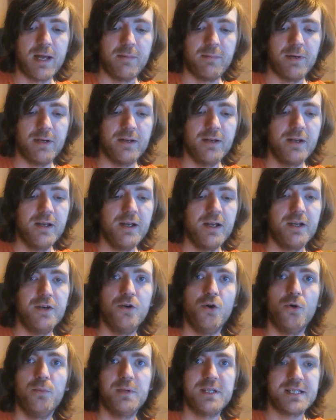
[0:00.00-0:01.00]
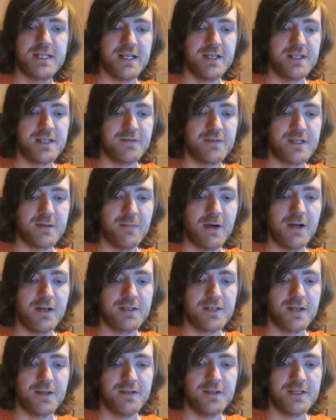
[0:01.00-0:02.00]
and pepper, enormous tins of
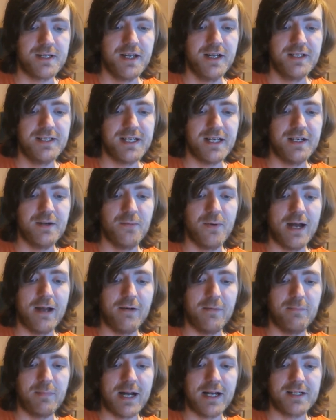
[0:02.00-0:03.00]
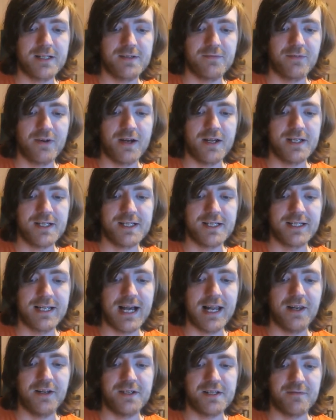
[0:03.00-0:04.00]
tomatoes, dinnerware and bags of rice,
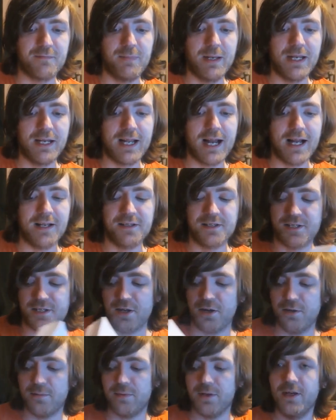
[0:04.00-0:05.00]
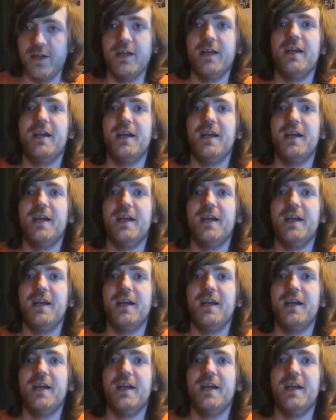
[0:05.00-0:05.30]
gallons of pink hand soap,